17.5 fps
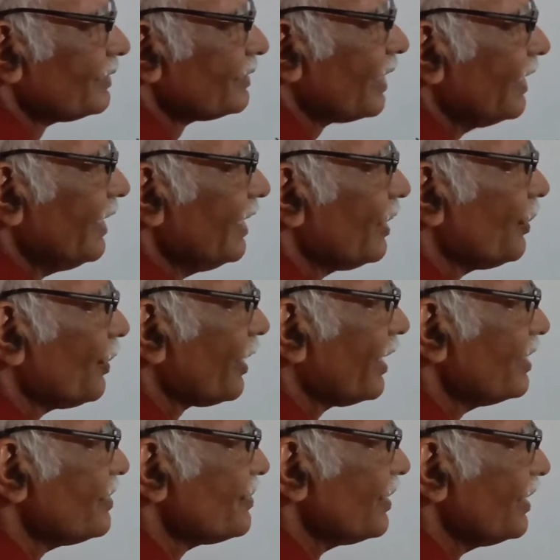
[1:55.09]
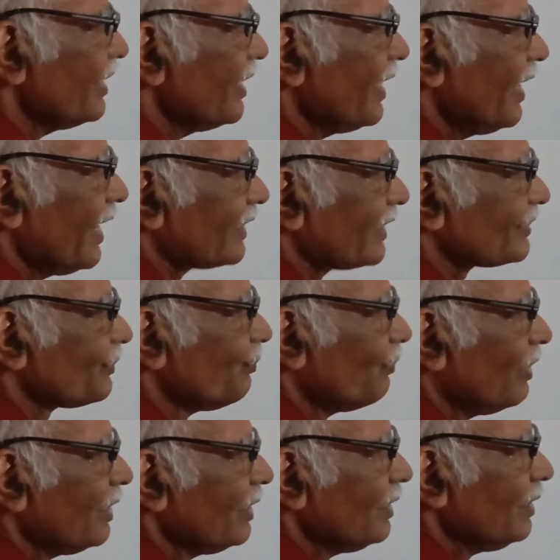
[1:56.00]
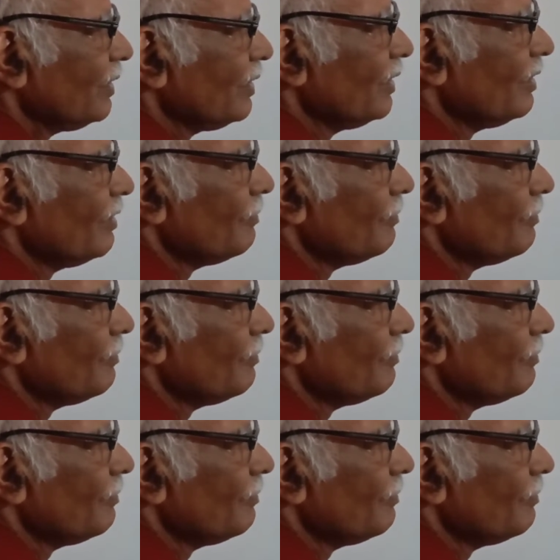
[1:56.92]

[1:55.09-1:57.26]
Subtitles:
Here you can see x1